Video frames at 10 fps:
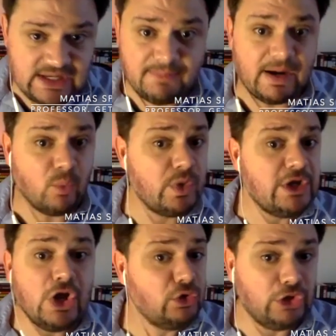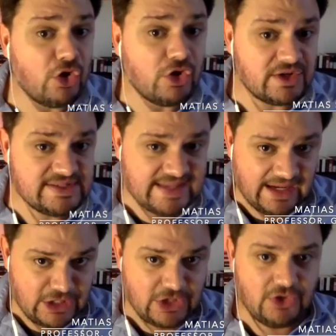but we're no longer
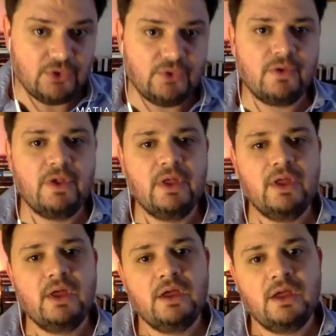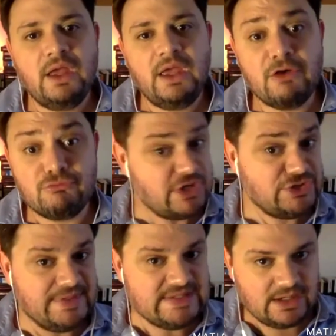selling you
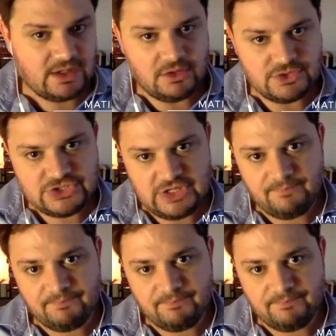enrichment technology.